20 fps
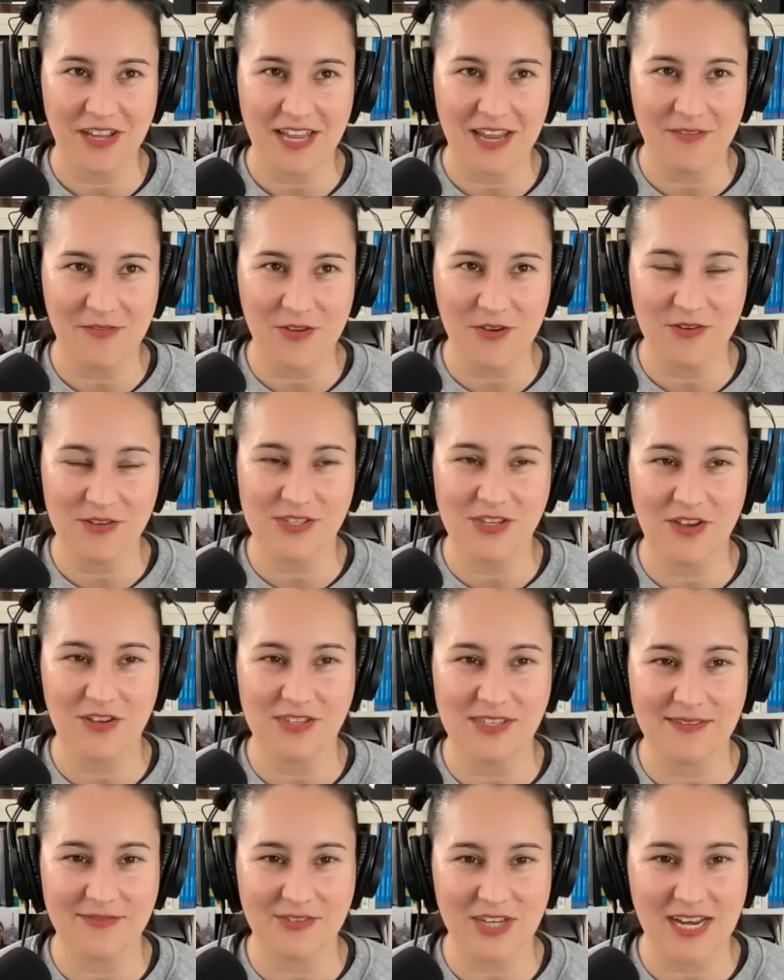if your
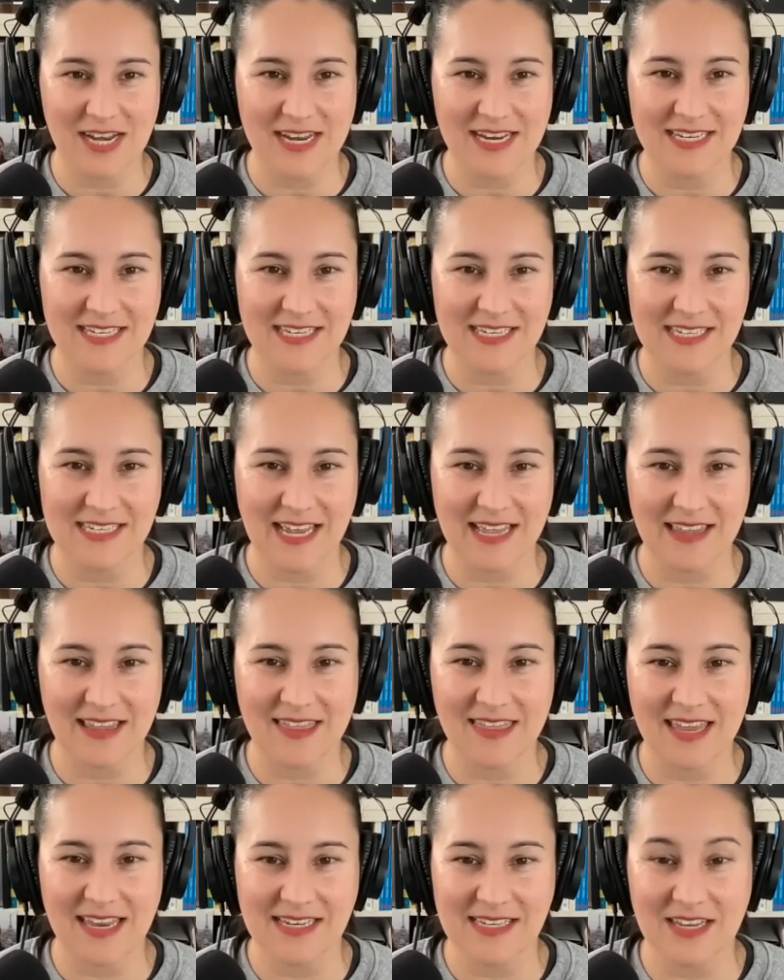zones of geniuses are the
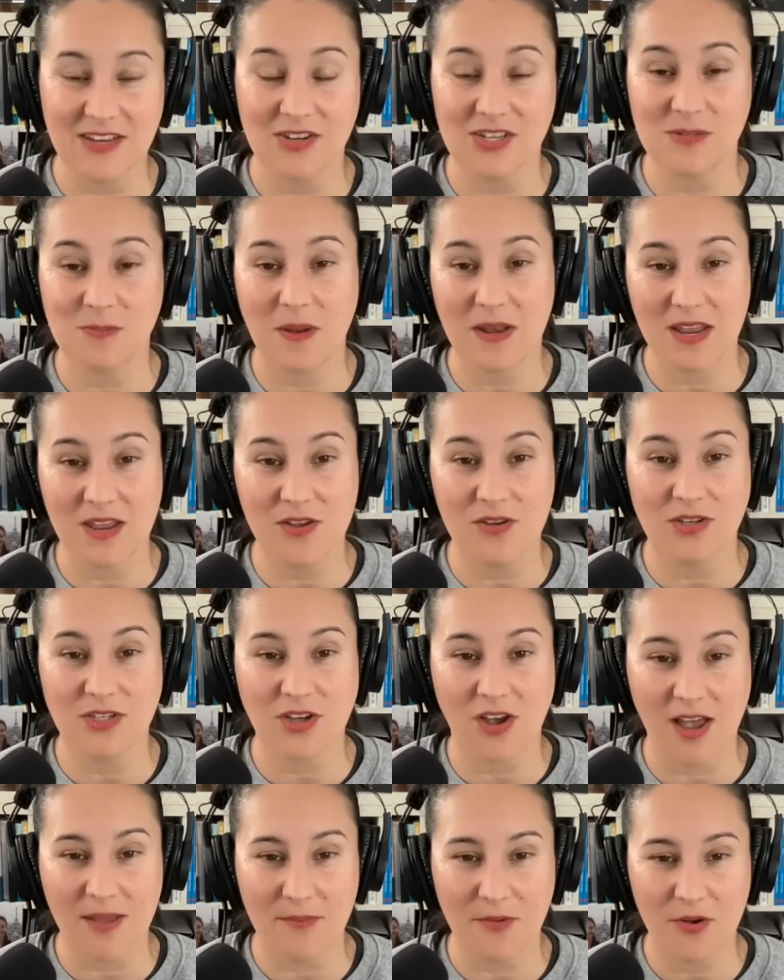things that you're spending your
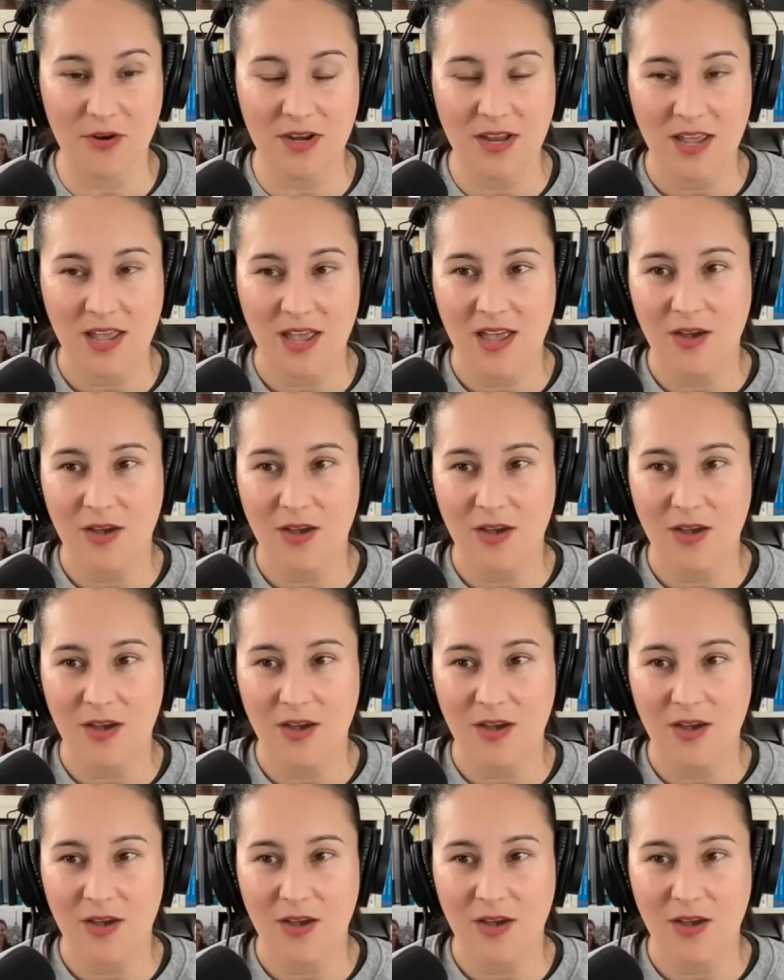time on,